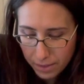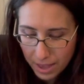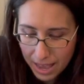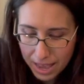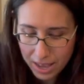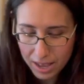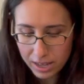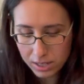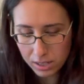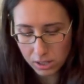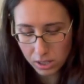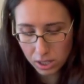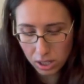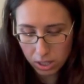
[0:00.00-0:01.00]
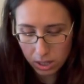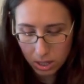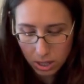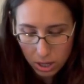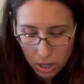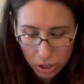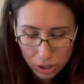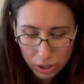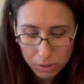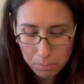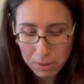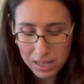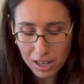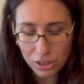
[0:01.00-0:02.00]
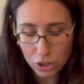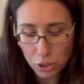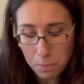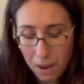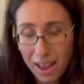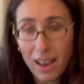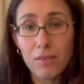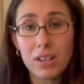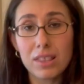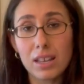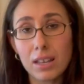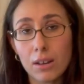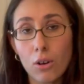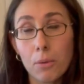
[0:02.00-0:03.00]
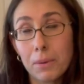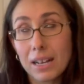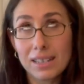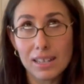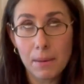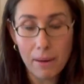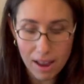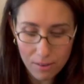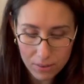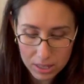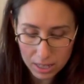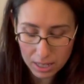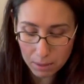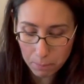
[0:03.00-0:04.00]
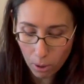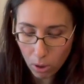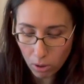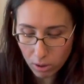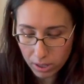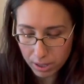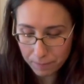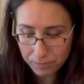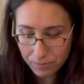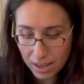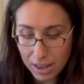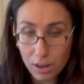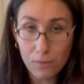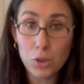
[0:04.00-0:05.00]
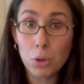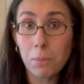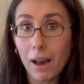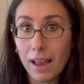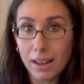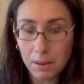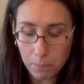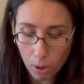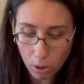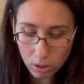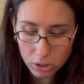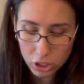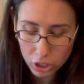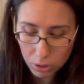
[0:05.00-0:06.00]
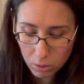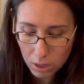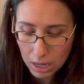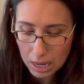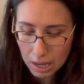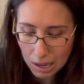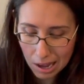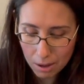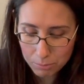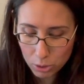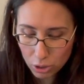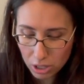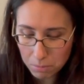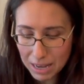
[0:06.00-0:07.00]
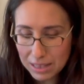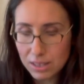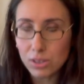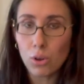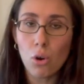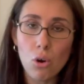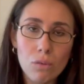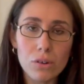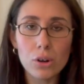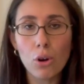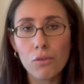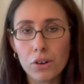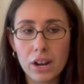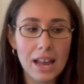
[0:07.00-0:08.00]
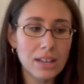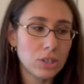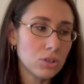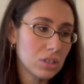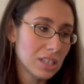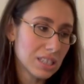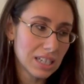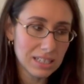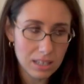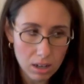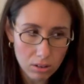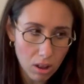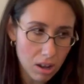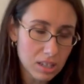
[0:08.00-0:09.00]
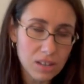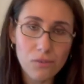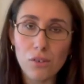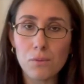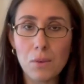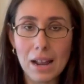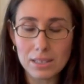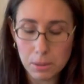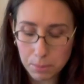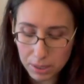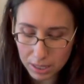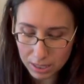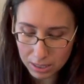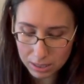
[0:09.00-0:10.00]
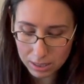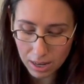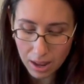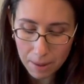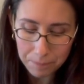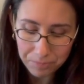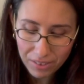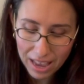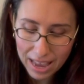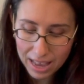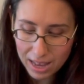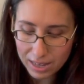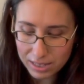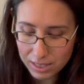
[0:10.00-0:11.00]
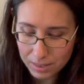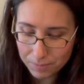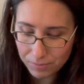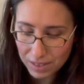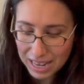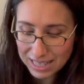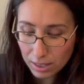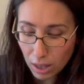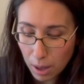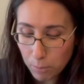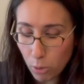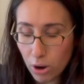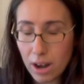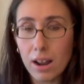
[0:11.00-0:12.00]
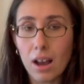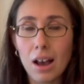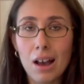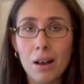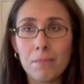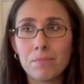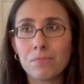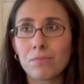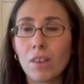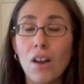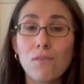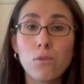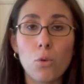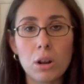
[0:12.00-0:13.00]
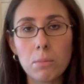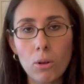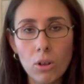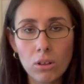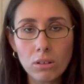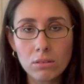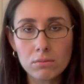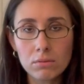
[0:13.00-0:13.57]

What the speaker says: And because you buy everything, or because I buy everything in bulk, and if you buy it in bulk too, you can make this over and over again, use these things in a lot of different recipes, and it's a lot more affordable